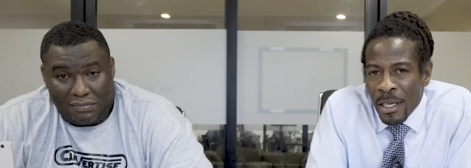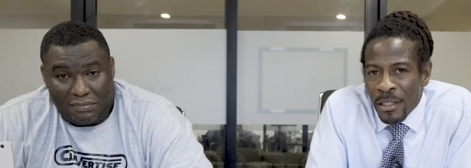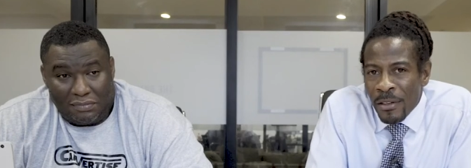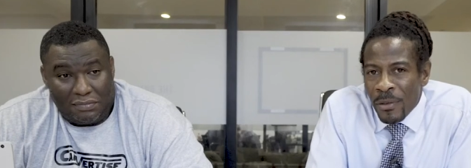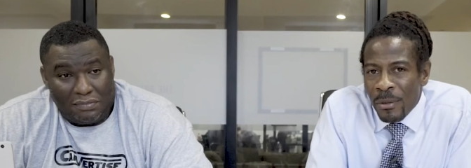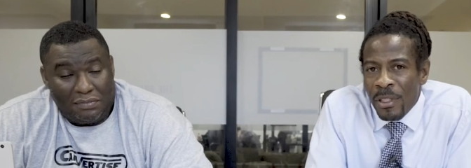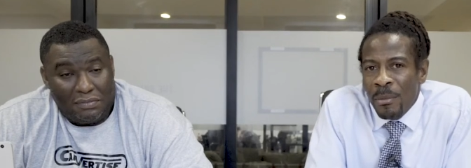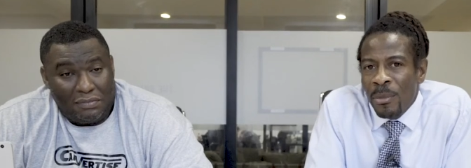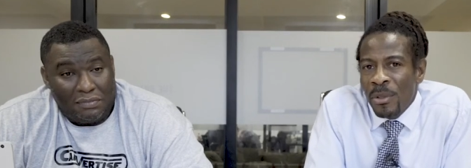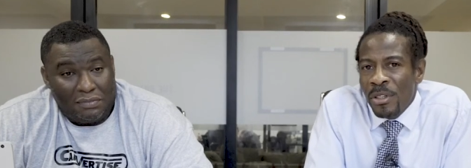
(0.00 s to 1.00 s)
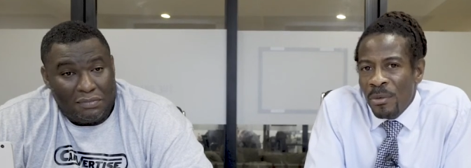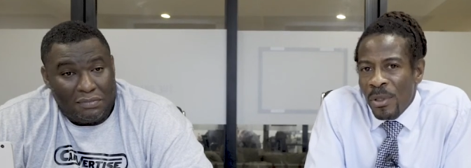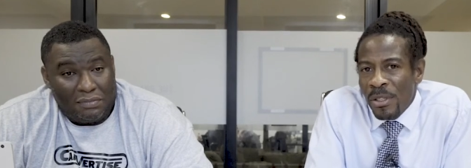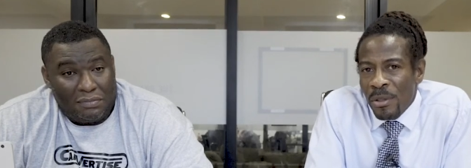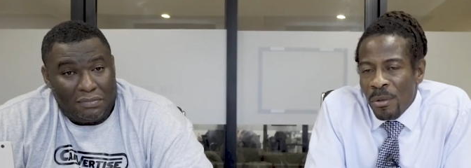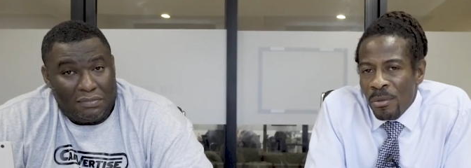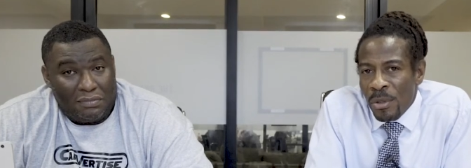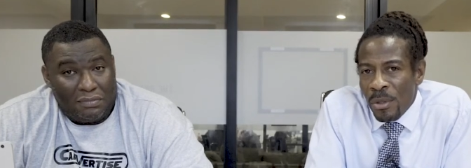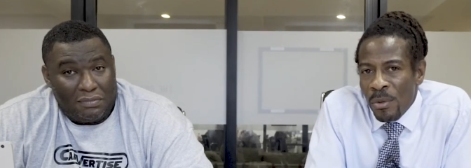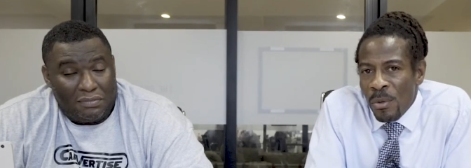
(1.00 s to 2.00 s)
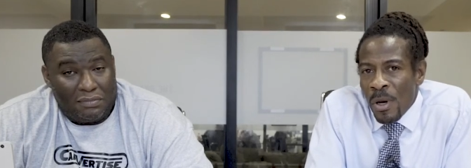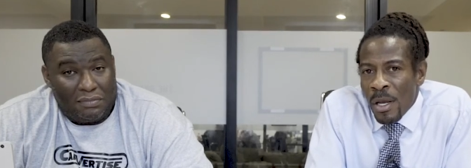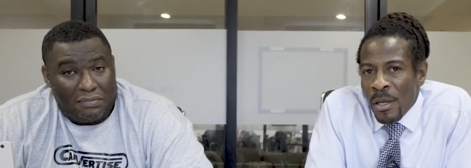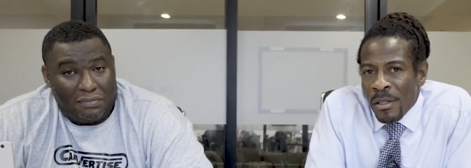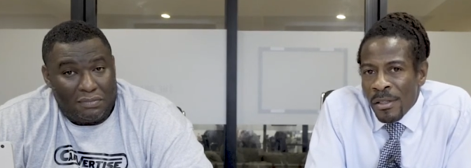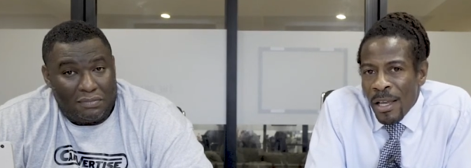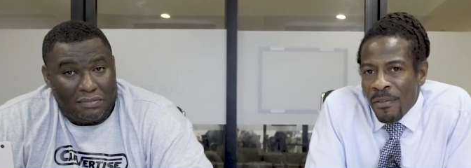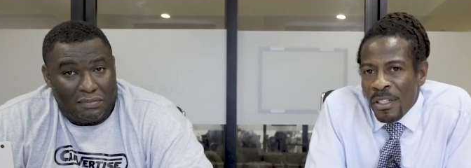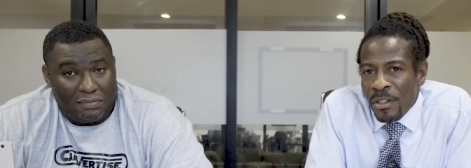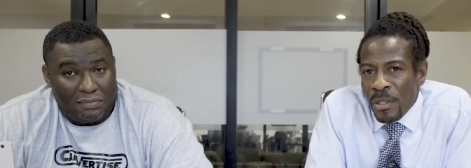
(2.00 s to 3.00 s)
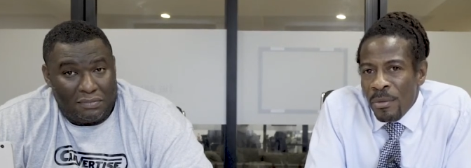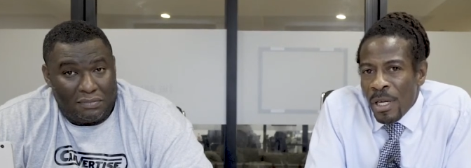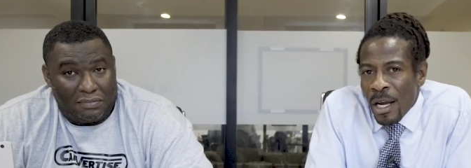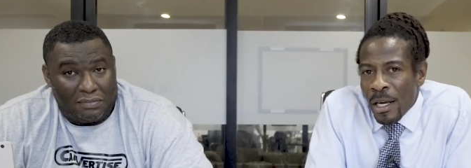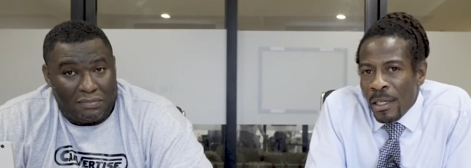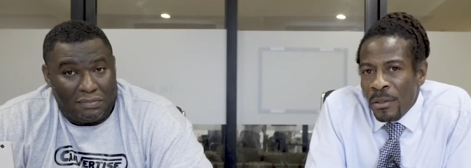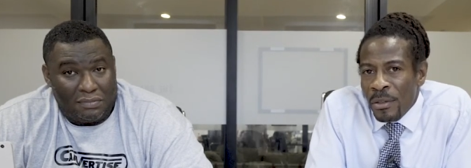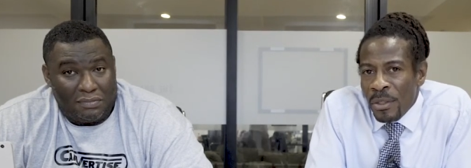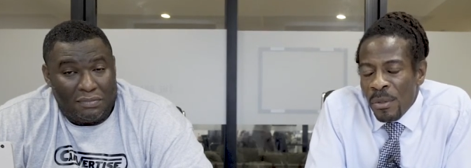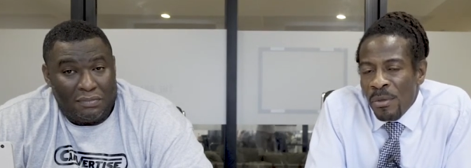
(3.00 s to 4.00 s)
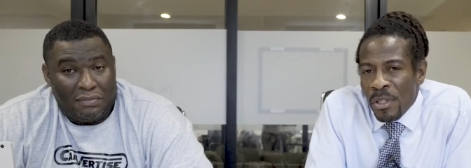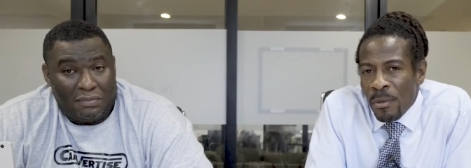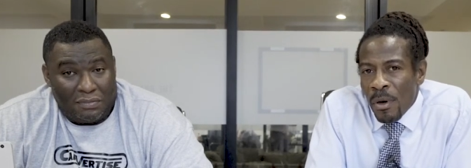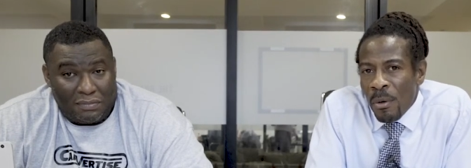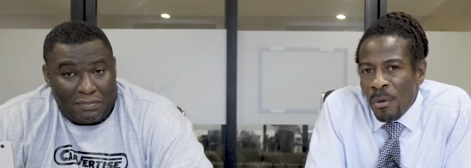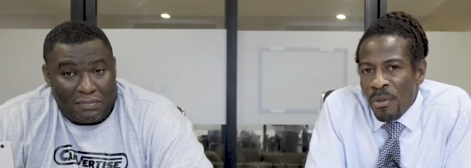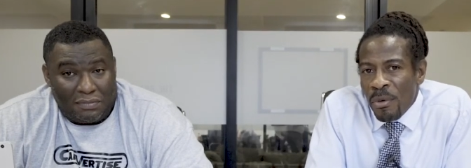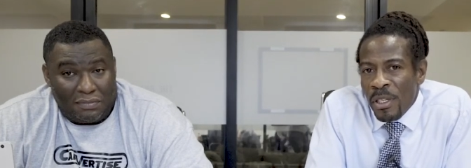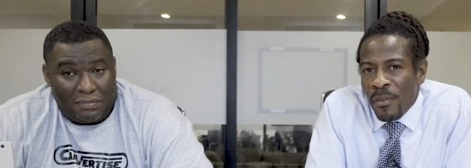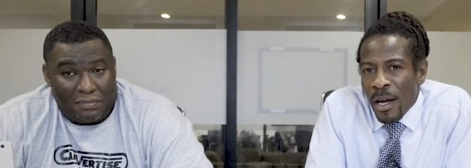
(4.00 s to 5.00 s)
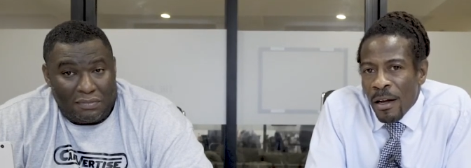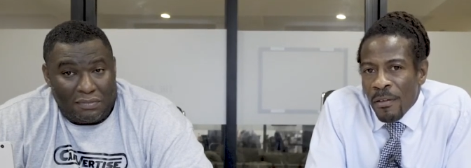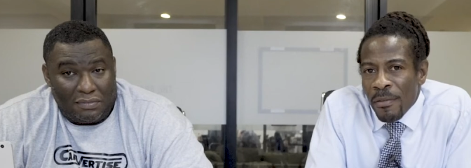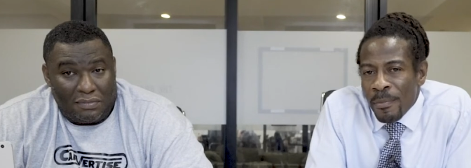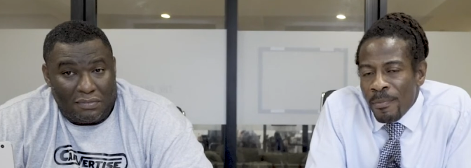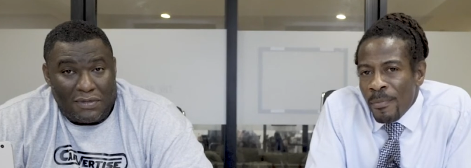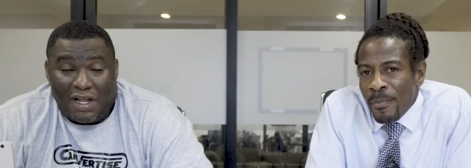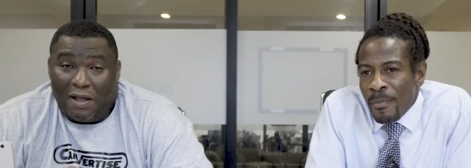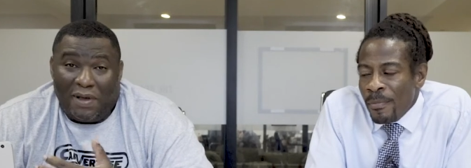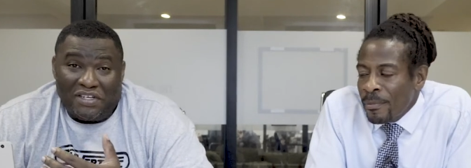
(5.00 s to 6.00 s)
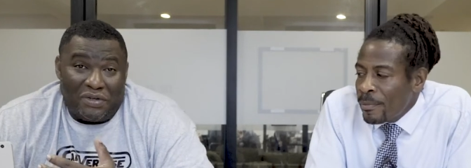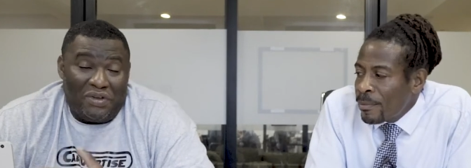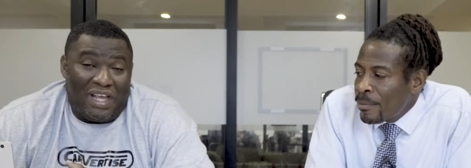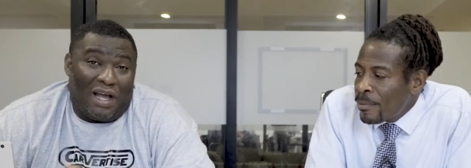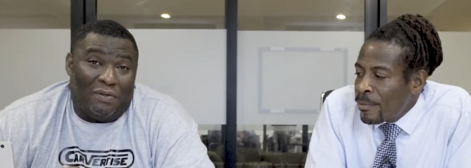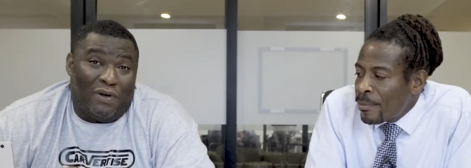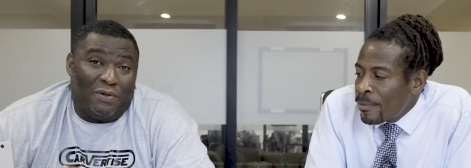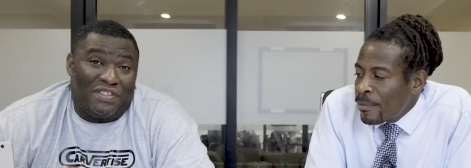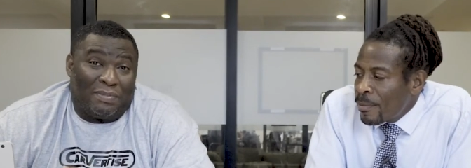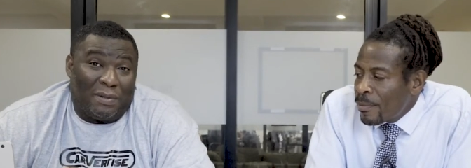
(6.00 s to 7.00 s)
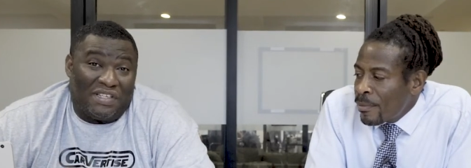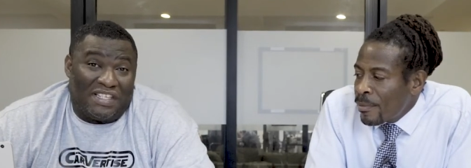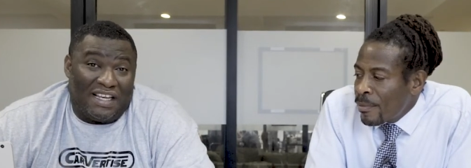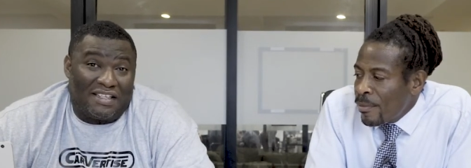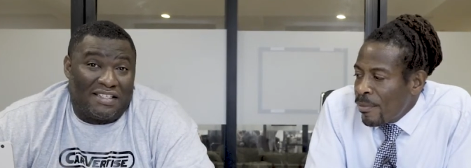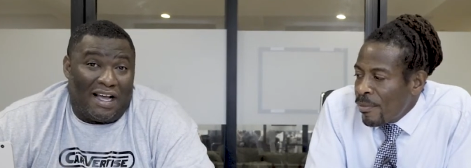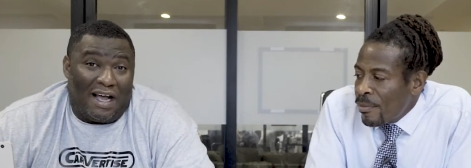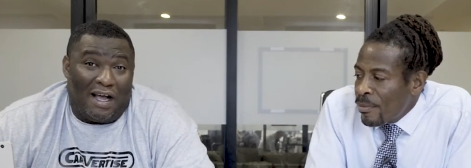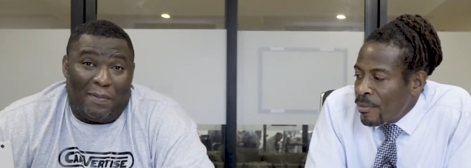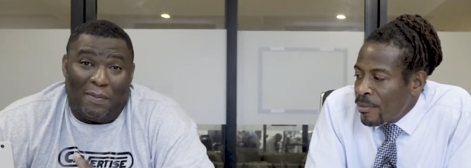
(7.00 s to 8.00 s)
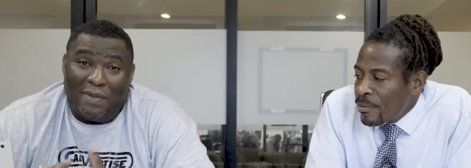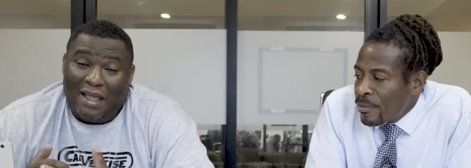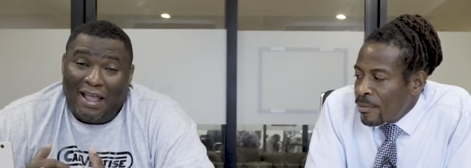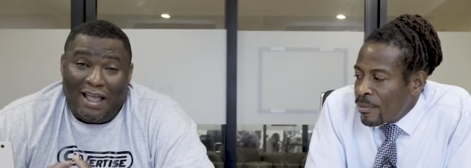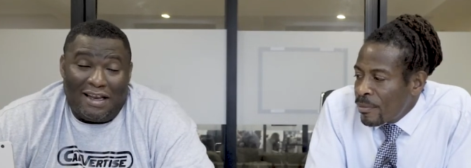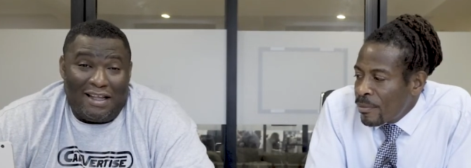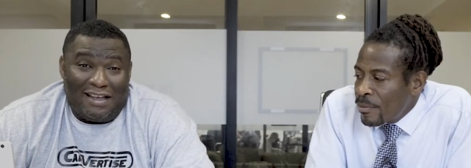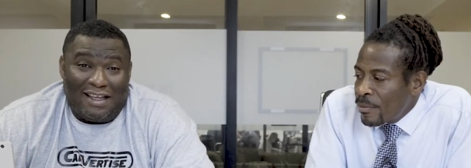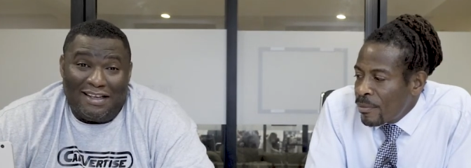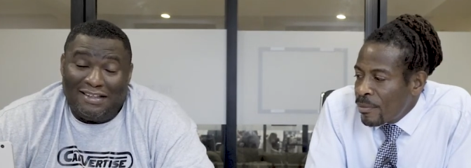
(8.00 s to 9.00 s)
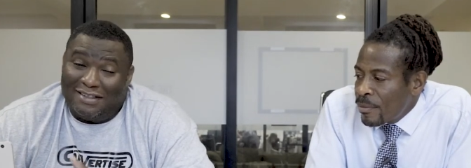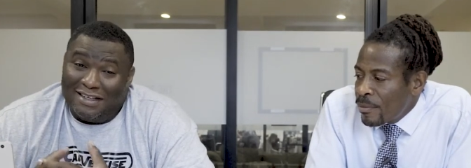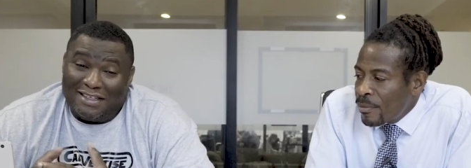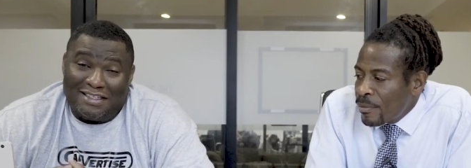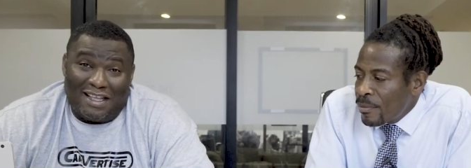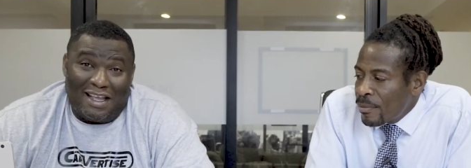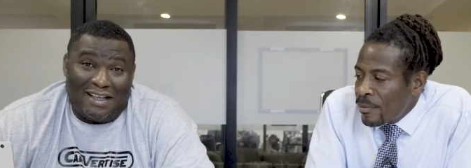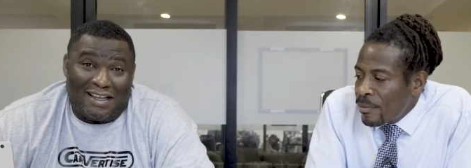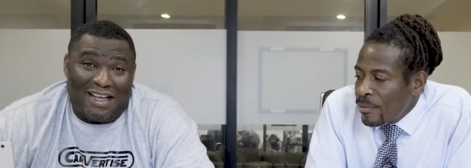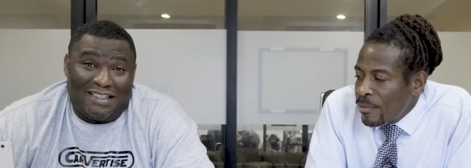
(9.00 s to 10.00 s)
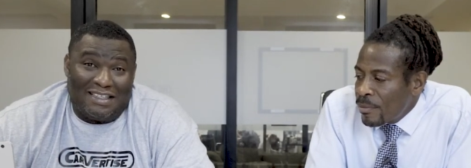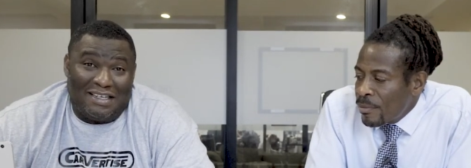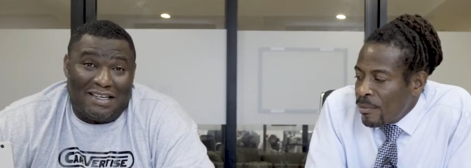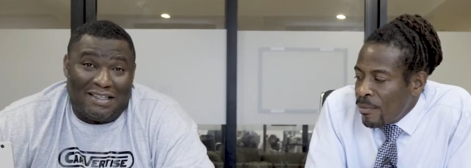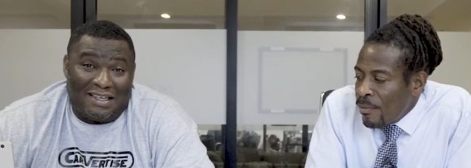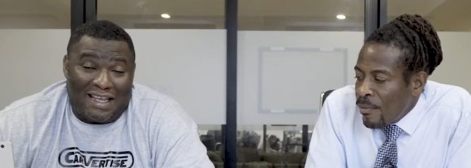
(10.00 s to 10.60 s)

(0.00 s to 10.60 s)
Speaker 1: And the phone number is three oh two, seven two nine, two oh three five.
Speaker 2: Make sure you get out and vote September sixth. Um, And, then, and and just stay connected to the, the